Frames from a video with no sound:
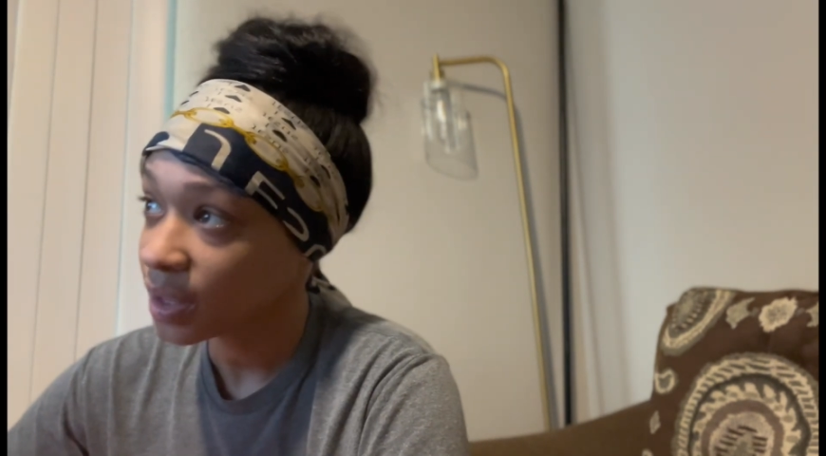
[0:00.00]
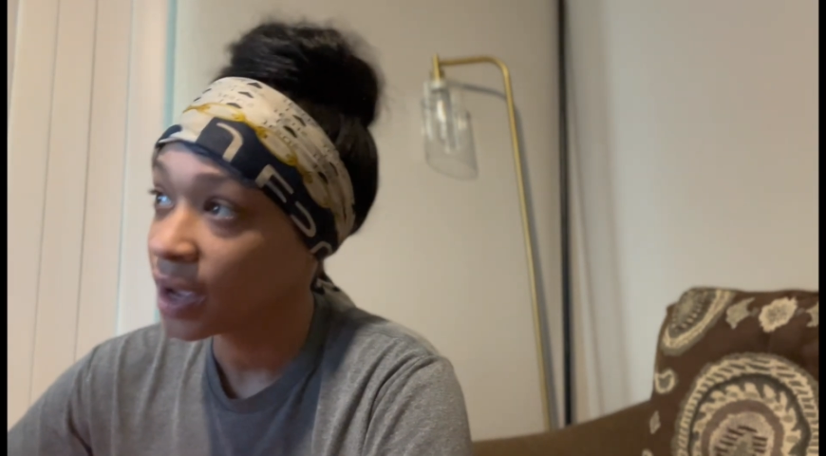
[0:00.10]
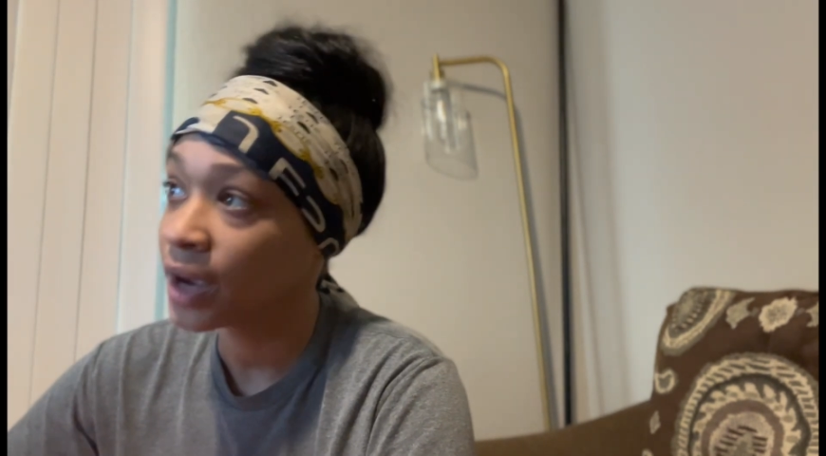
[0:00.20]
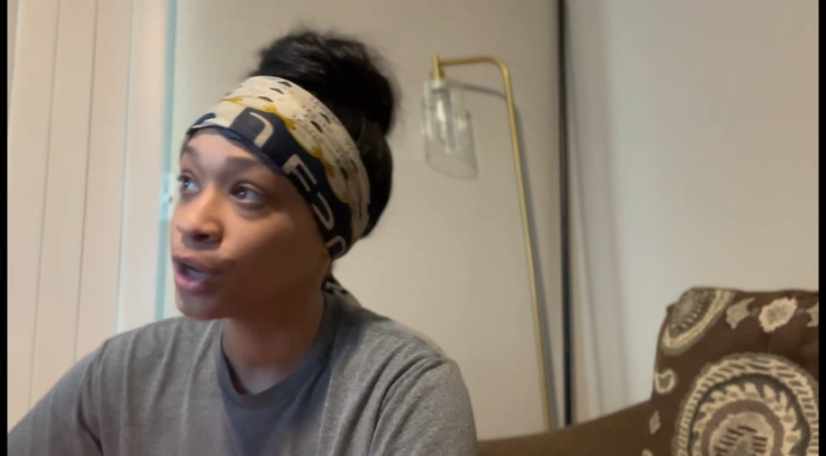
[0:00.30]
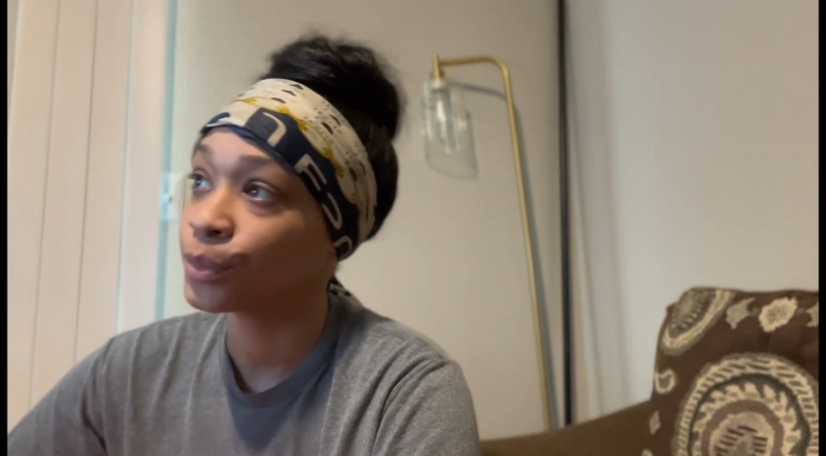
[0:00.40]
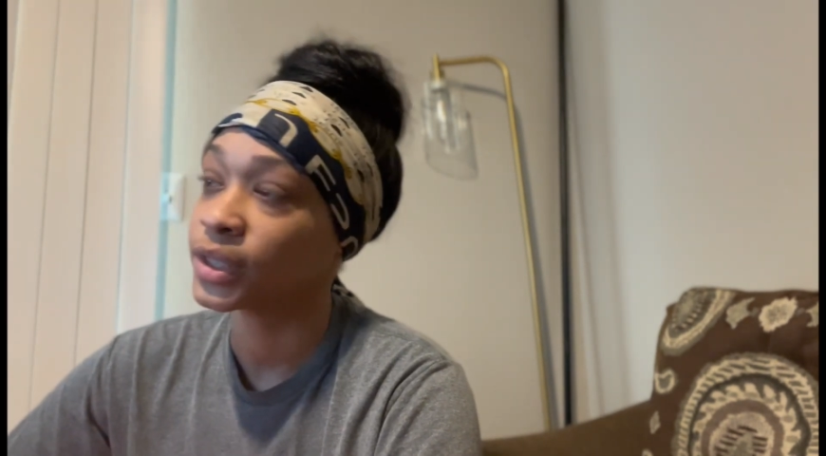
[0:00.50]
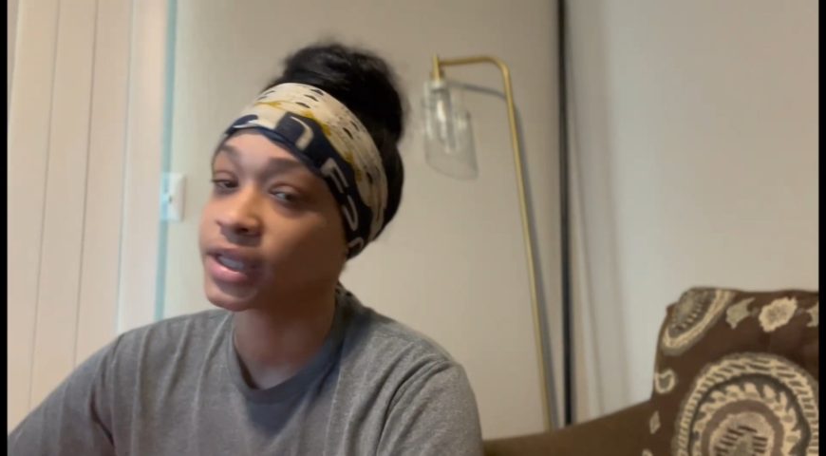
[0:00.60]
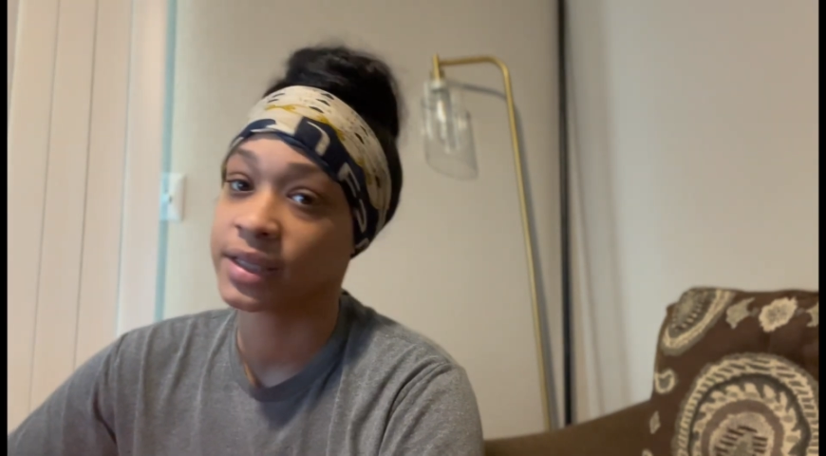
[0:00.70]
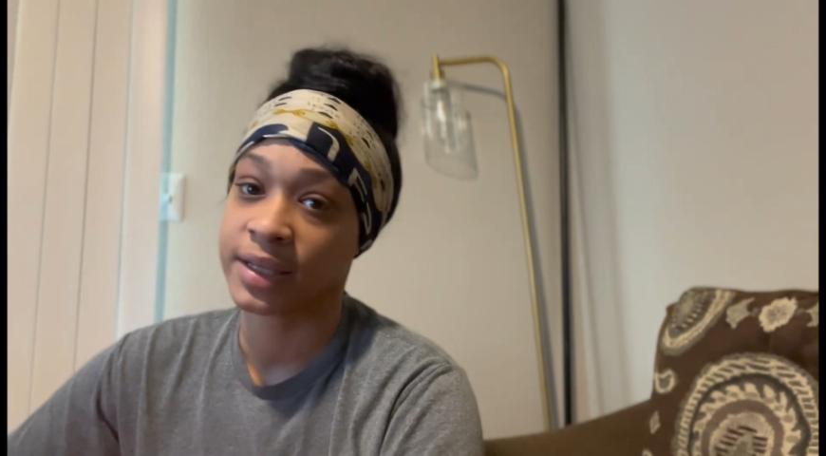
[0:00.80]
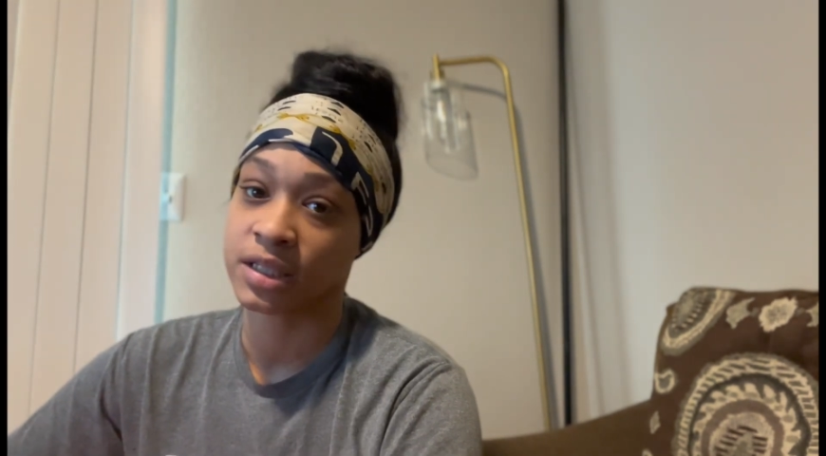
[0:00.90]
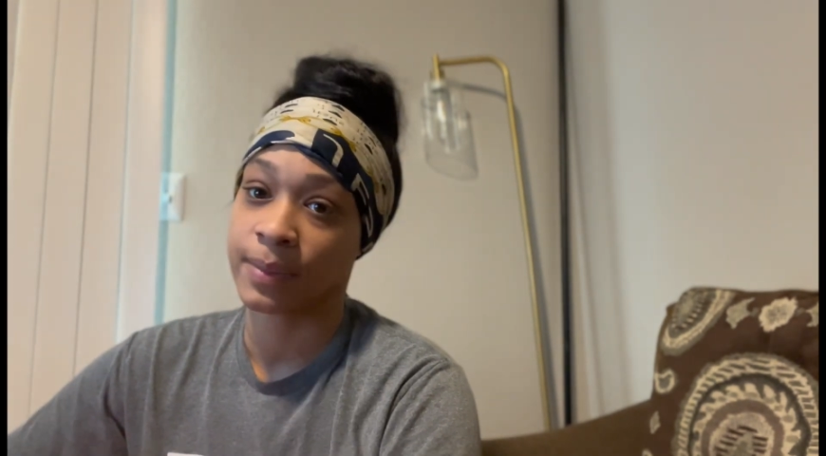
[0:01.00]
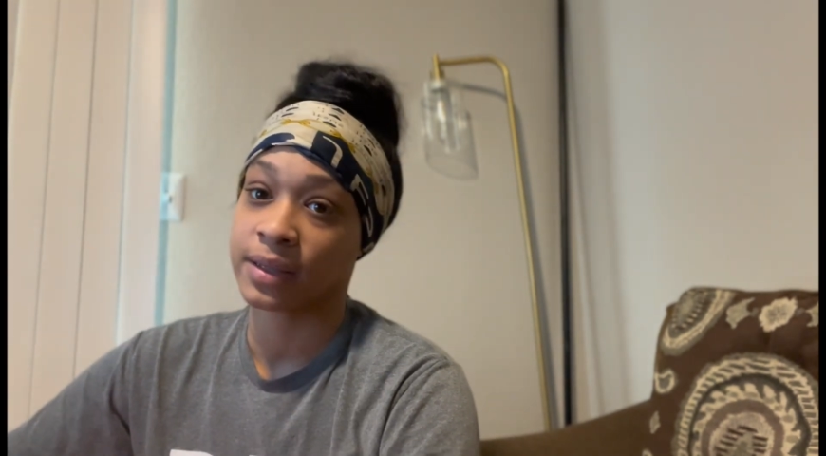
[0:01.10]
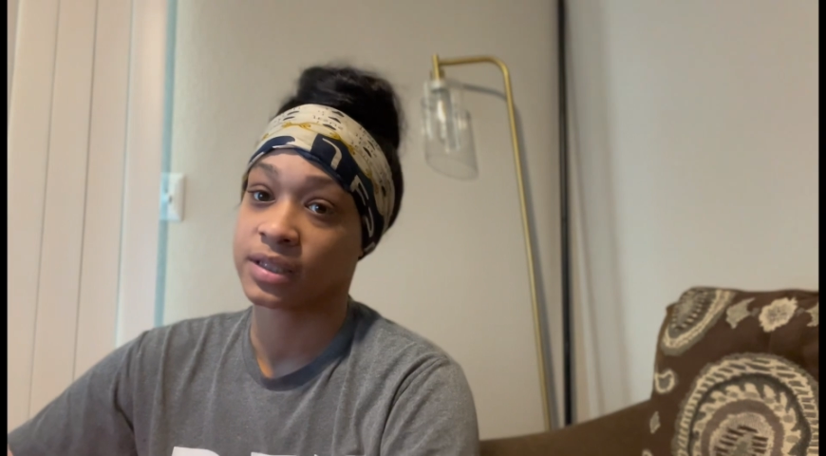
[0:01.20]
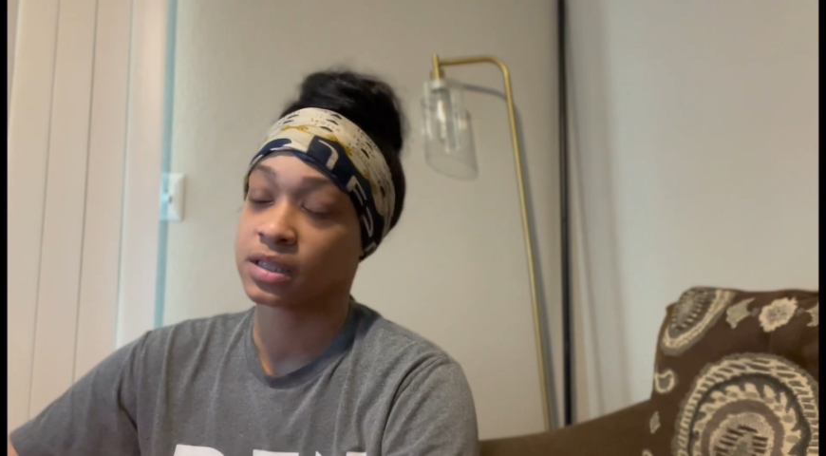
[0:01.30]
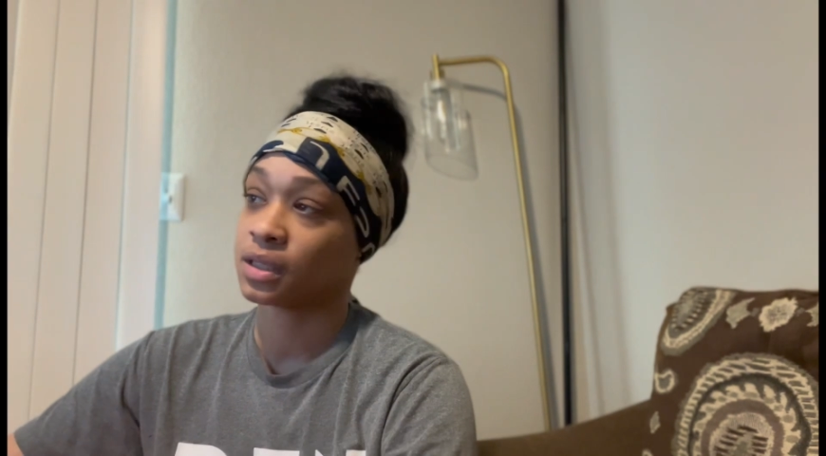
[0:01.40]
I heard really good things
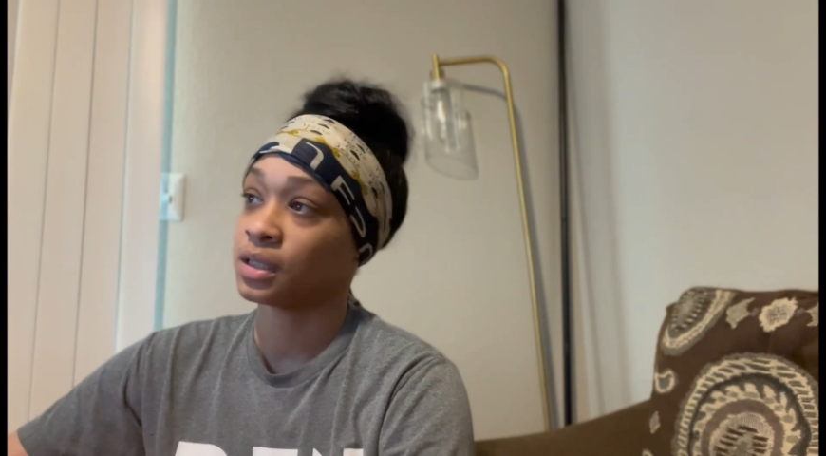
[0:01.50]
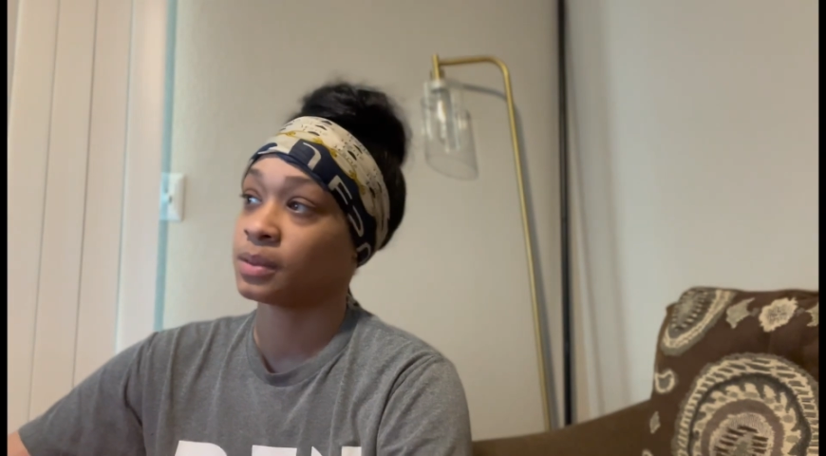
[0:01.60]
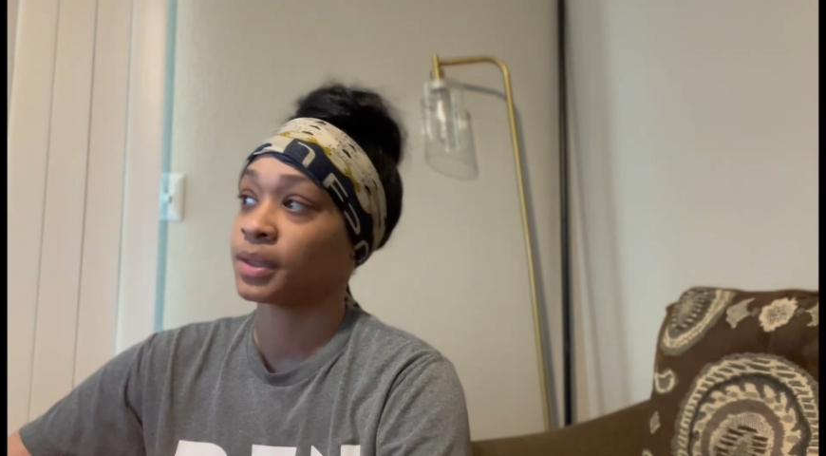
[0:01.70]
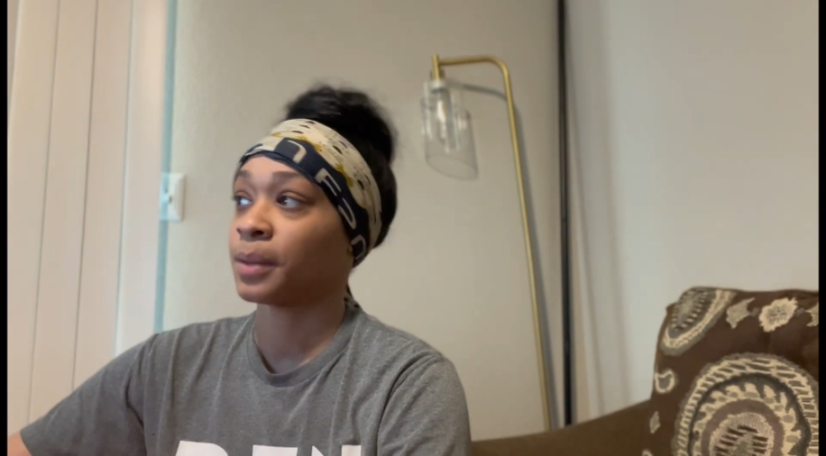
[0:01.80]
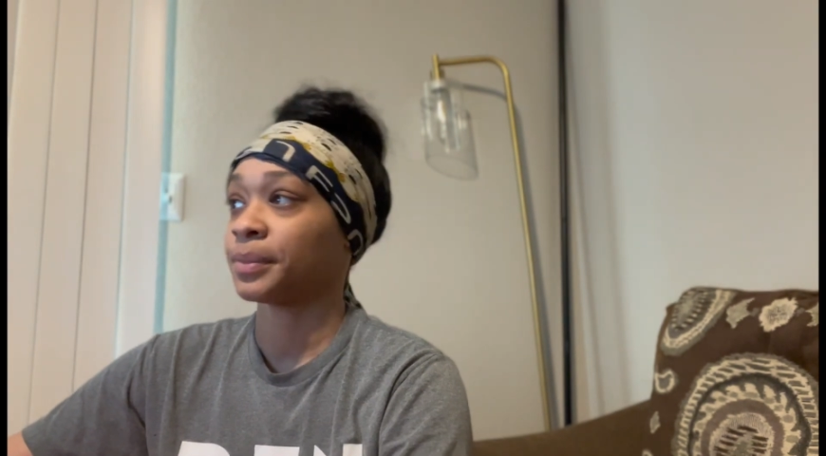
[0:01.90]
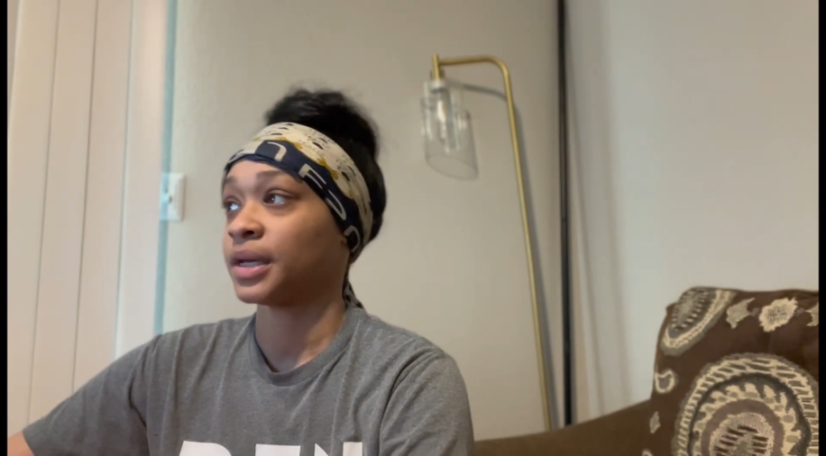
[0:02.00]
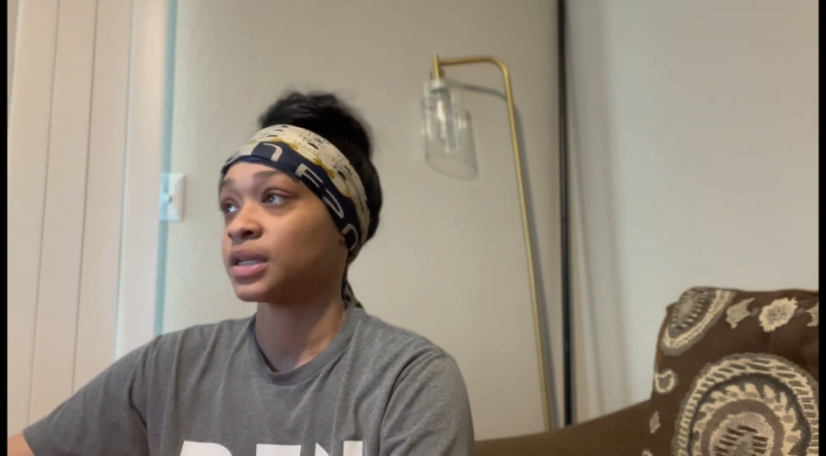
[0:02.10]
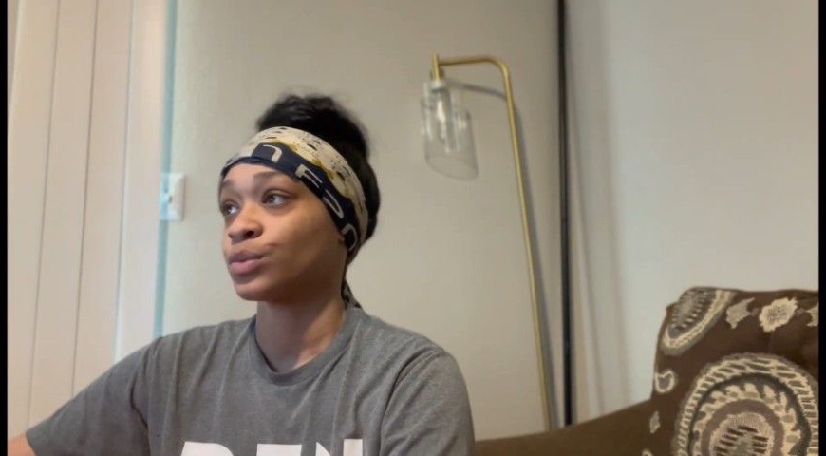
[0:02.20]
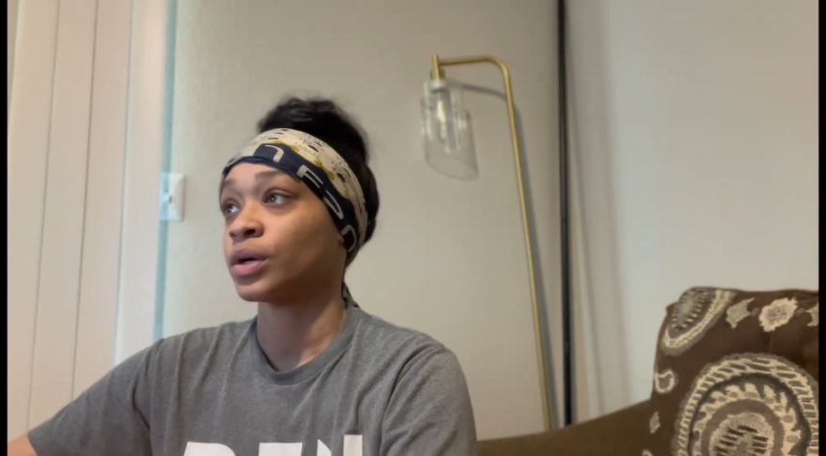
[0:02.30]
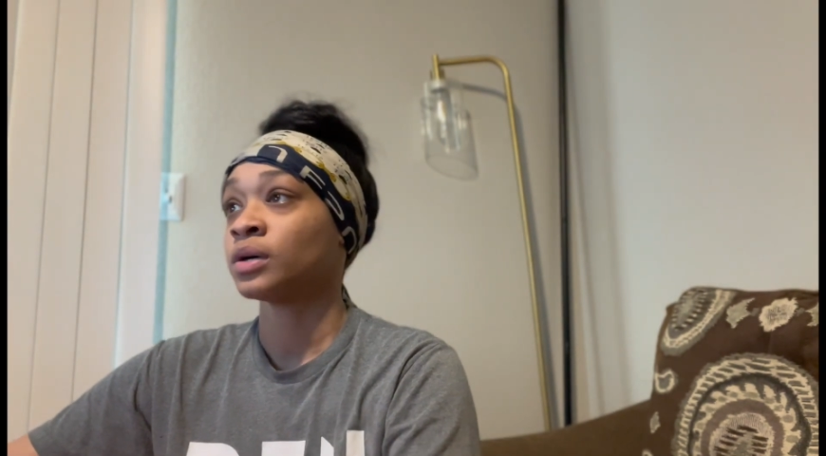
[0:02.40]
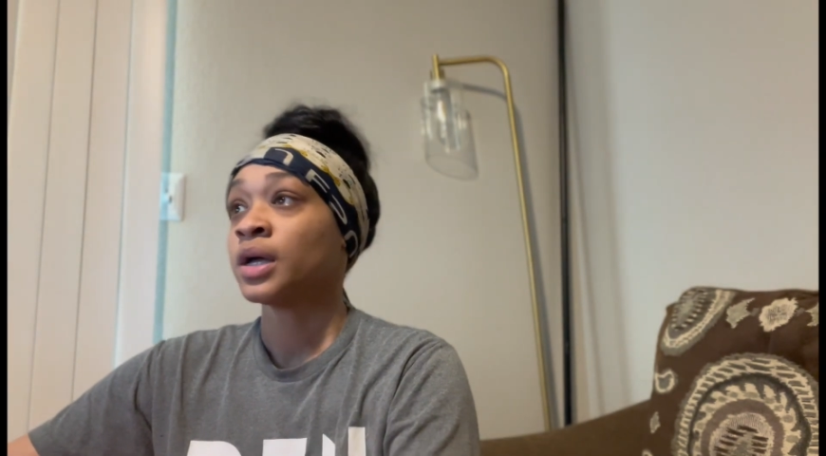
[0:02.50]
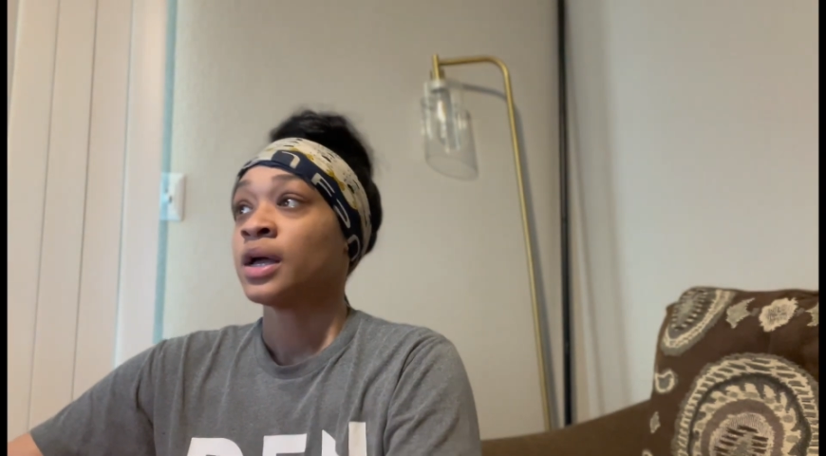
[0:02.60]
about this uh, company as well.